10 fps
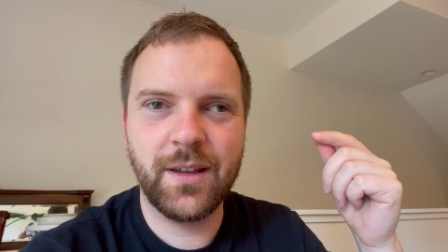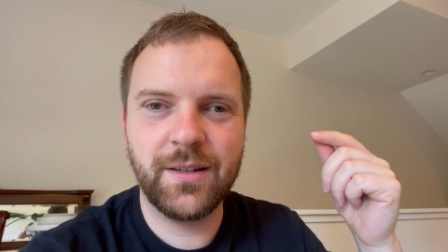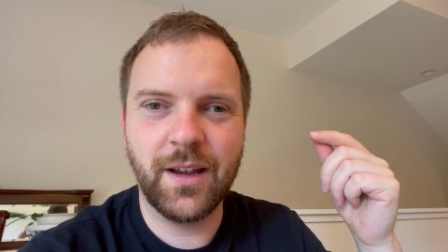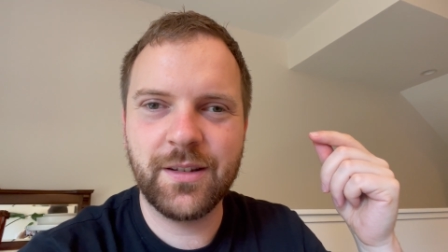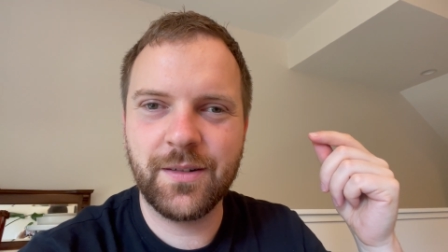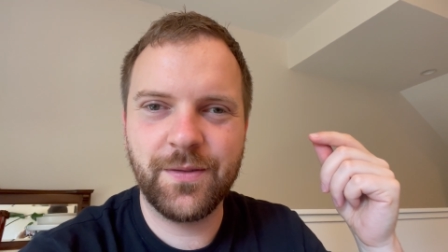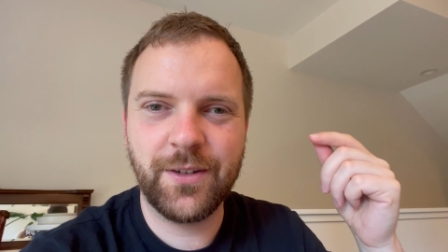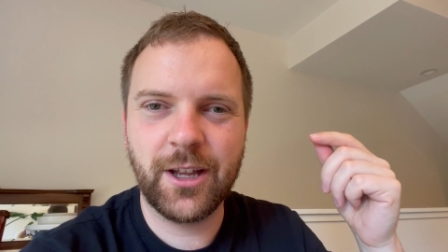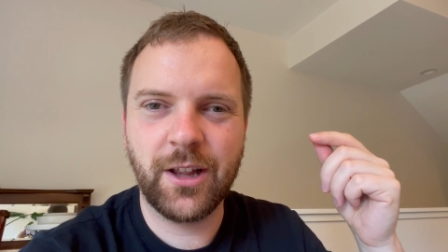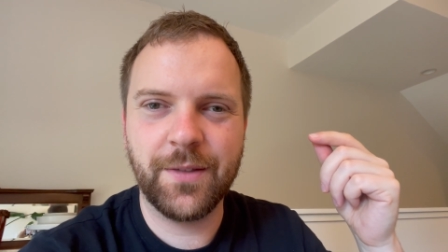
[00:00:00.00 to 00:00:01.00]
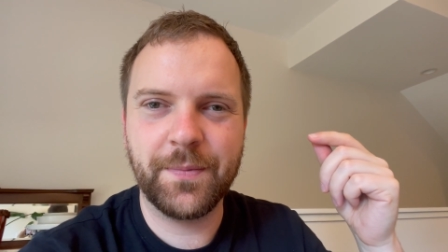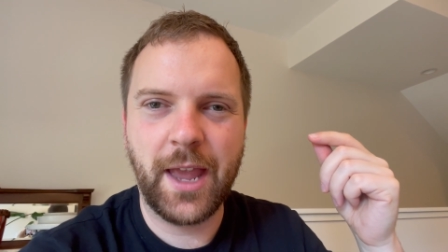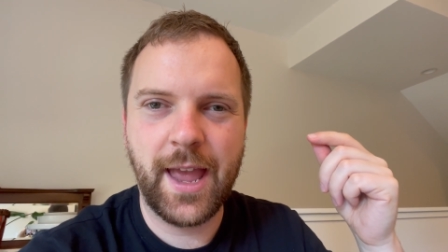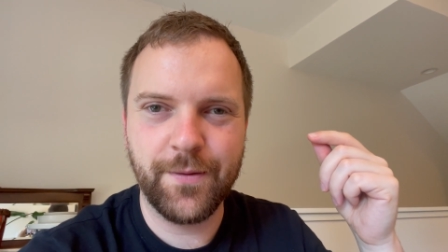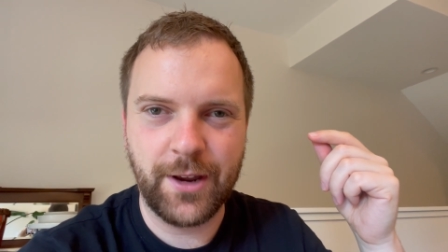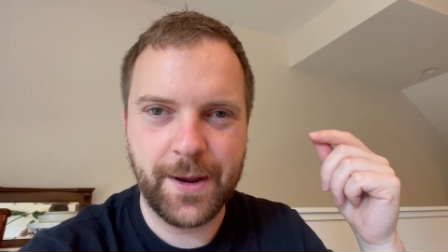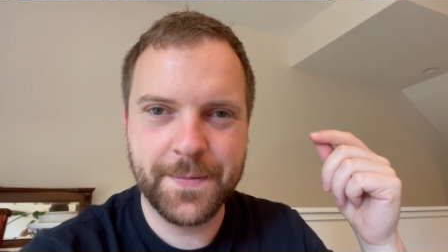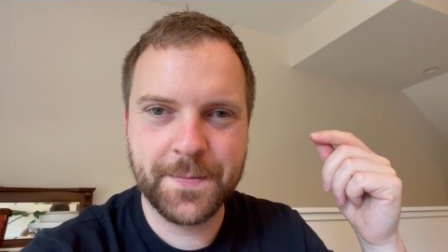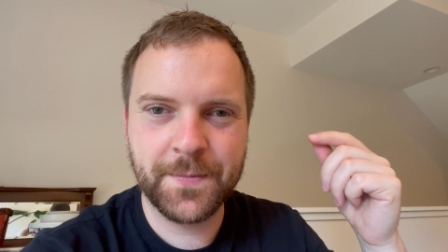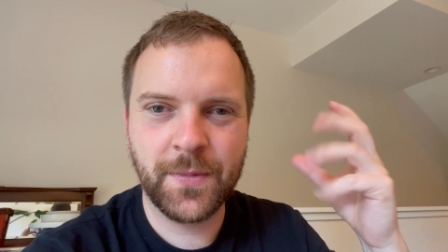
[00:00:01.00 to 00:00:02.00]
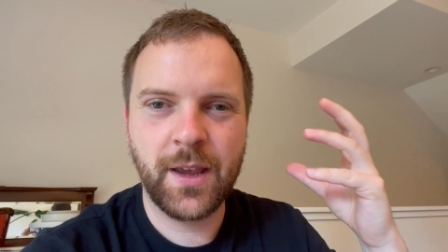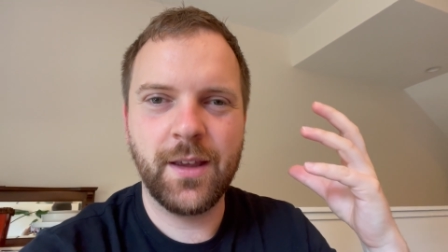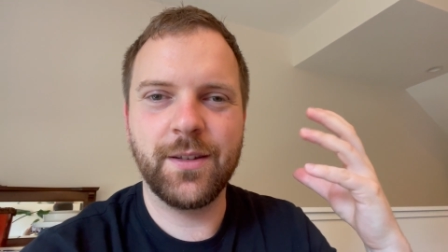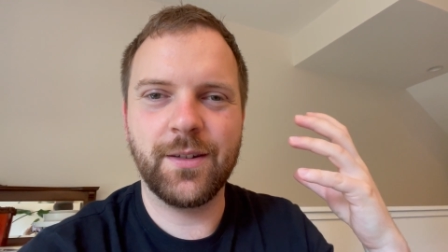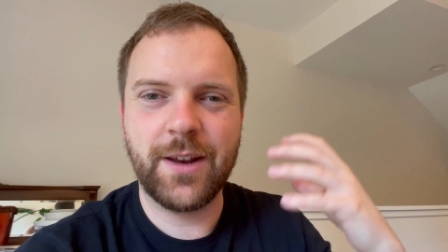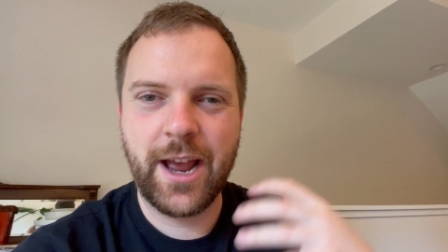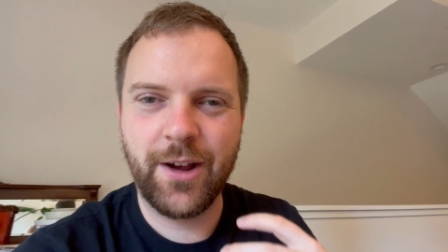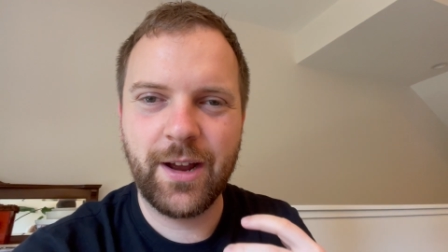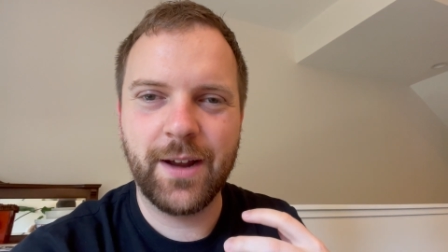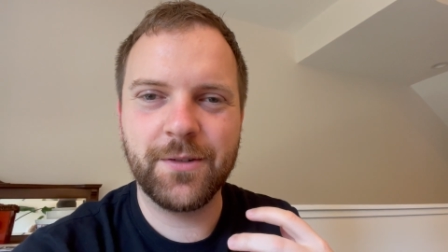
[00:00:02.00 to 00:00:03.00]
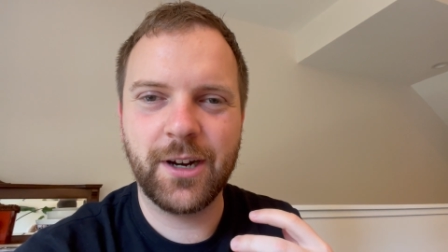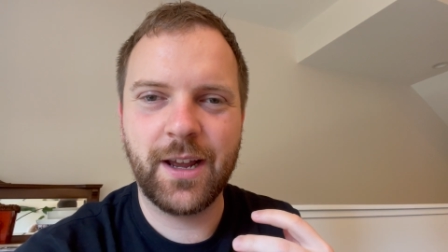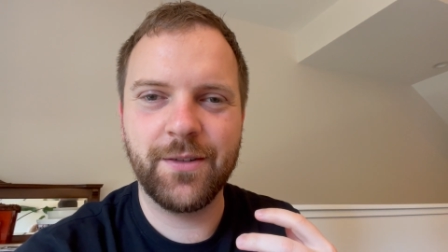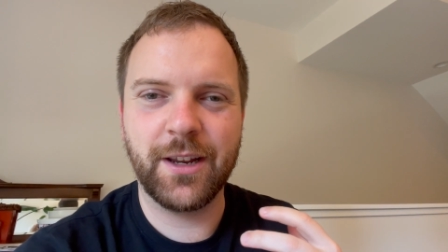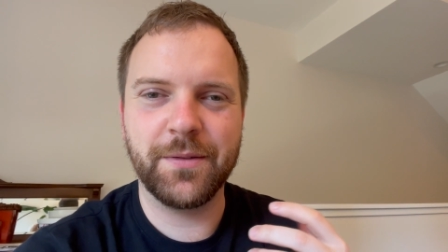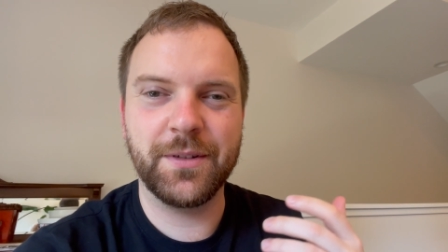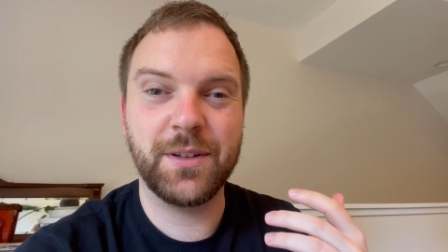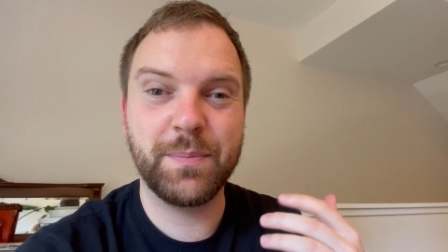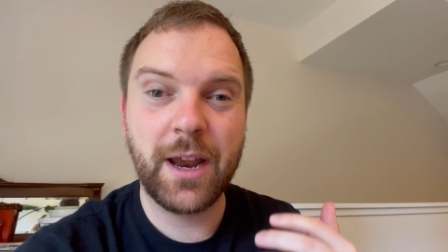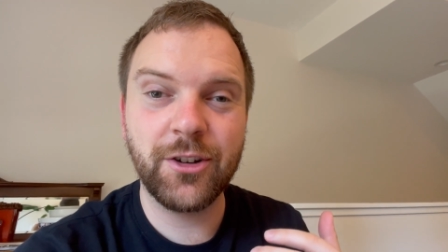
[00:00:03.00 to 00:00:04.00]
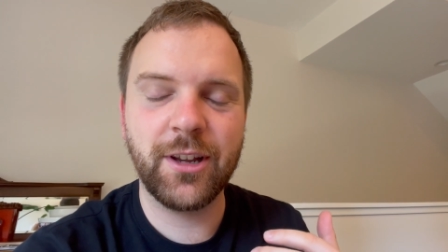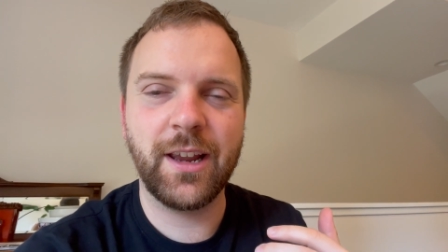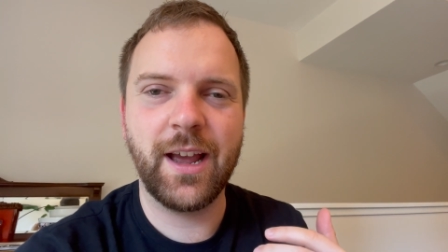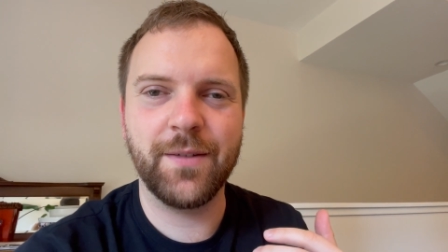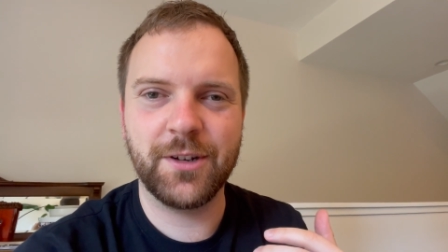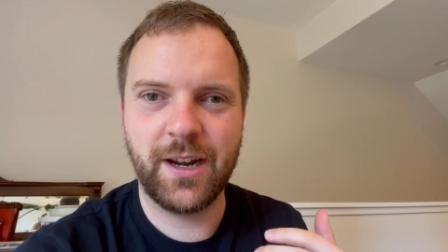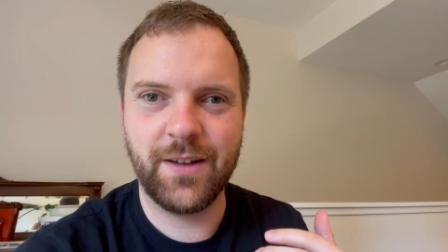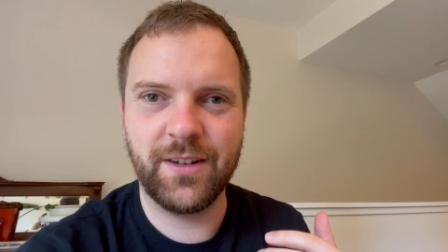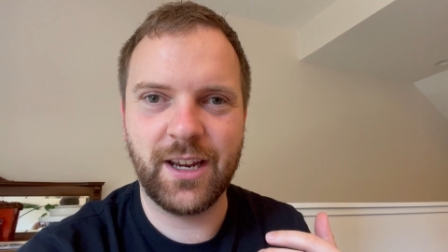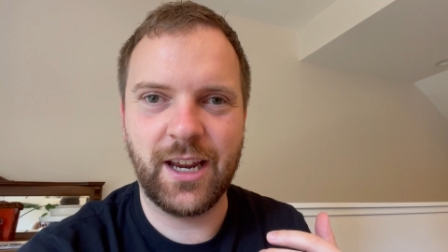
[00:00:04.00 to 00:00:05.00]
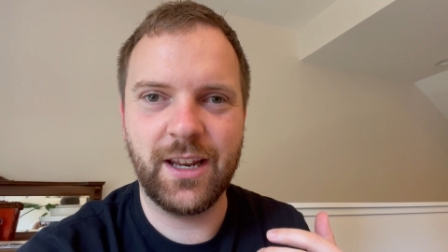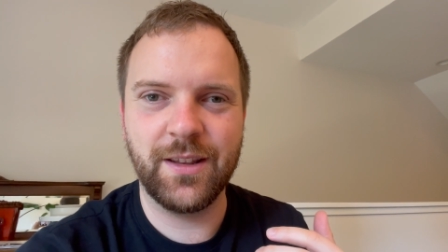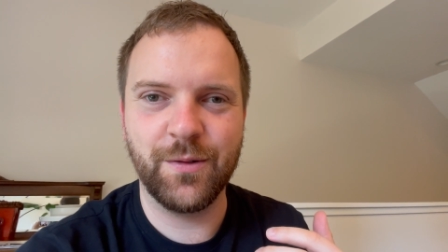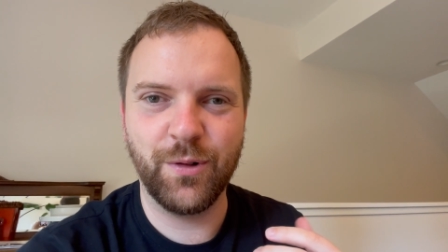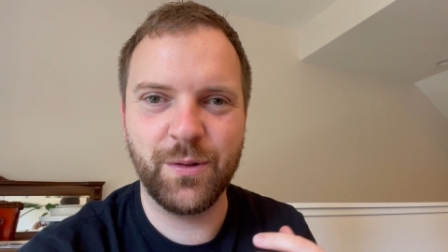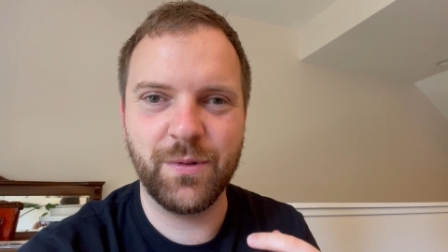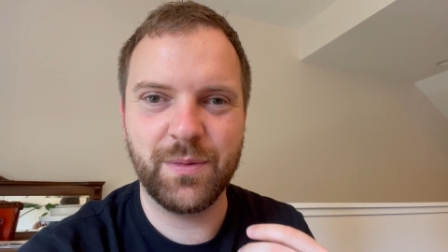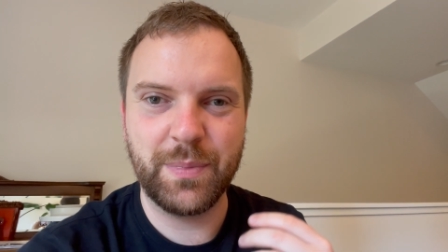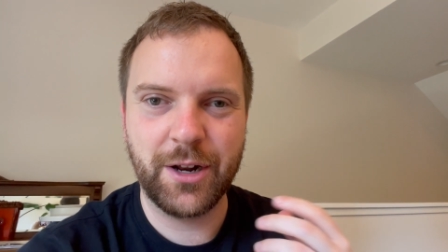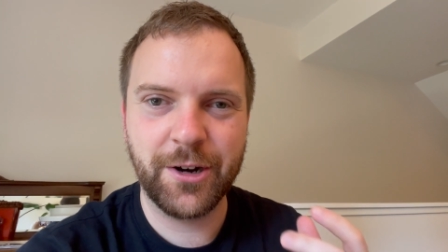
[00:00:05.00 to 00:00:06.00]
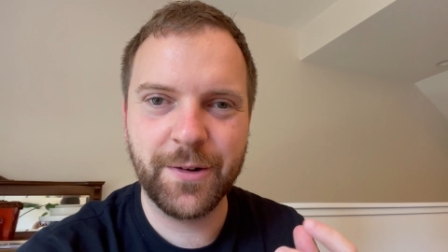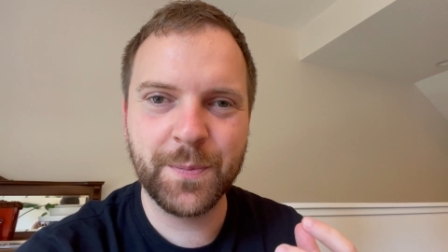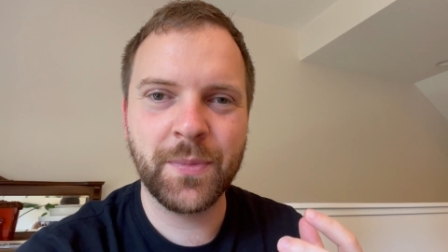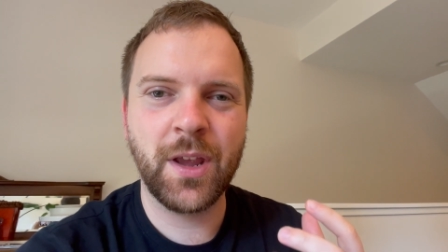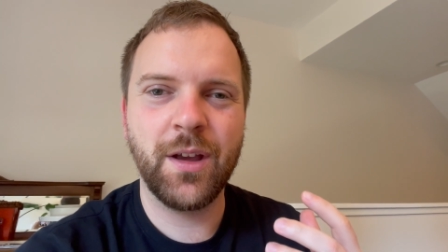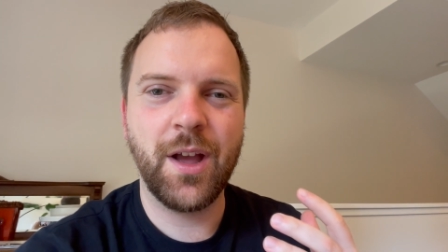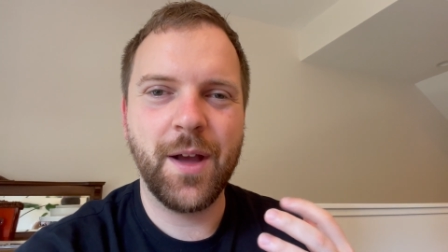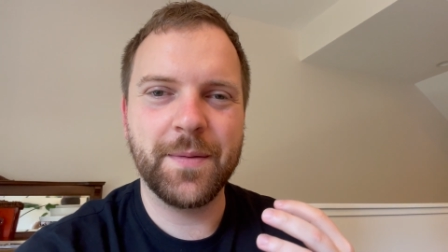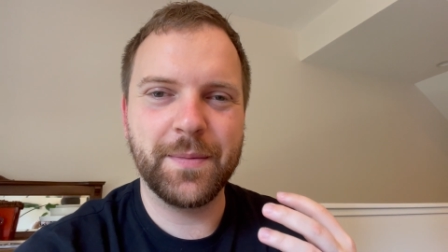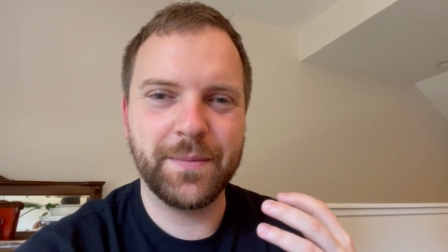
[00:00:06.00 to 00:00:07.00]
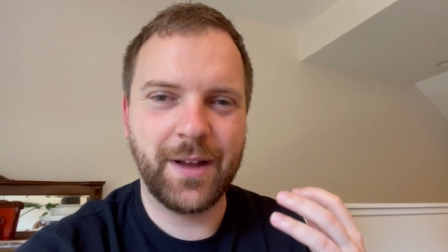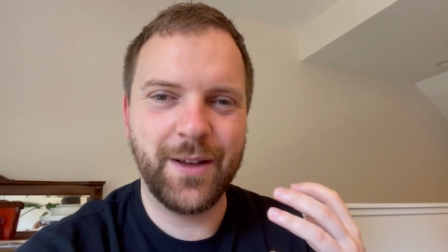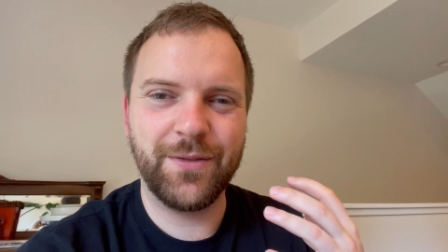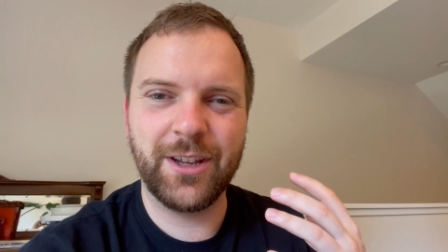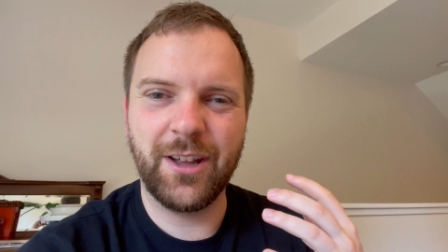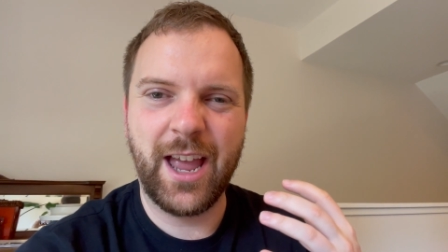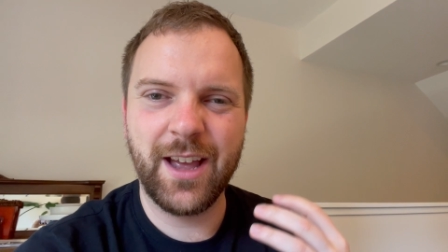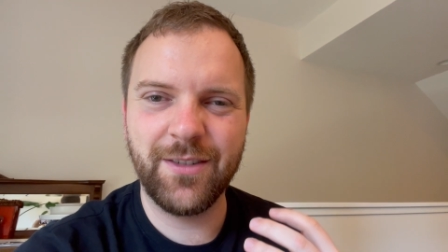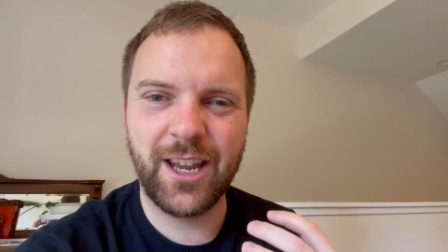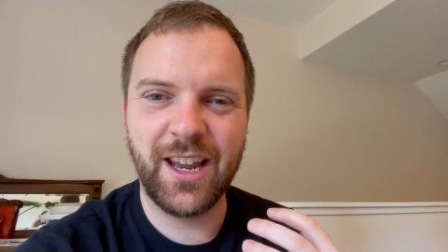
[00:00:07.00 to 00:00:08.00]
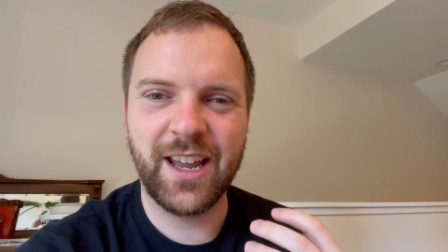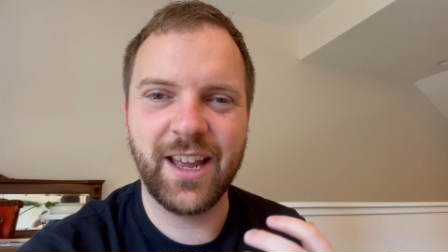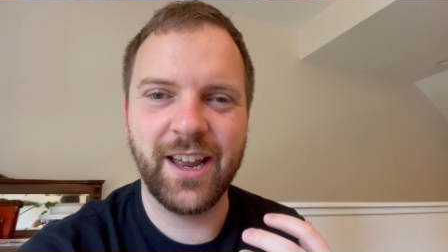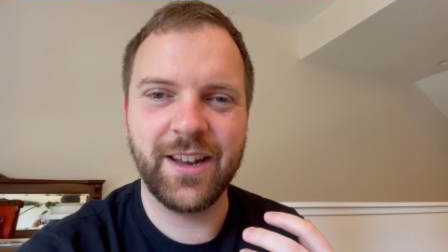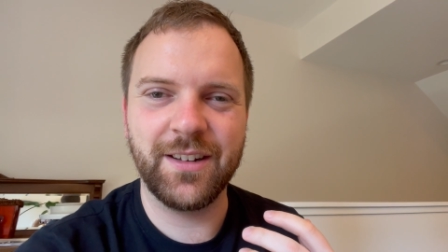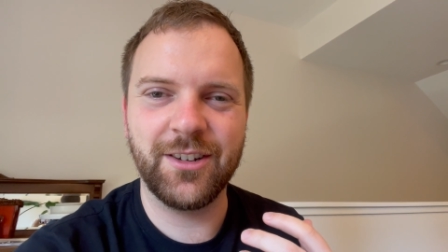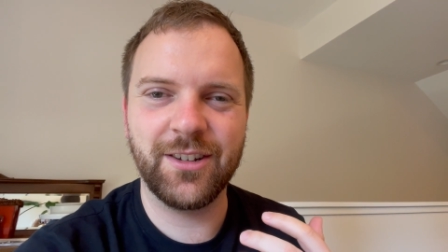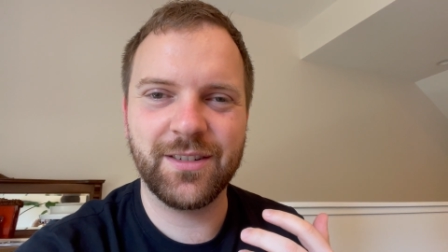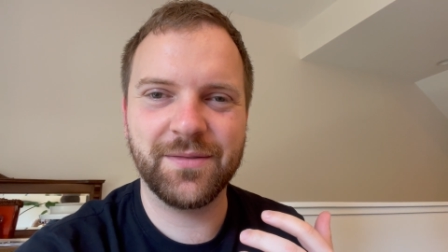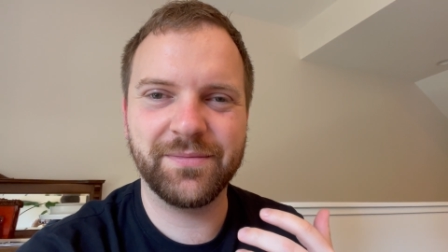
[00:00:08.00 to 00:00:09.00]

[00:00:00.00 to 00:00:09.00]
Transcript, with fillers: doesn't feel heavy. So now after having, especially after having eaten the one with butter, I feel heavy and just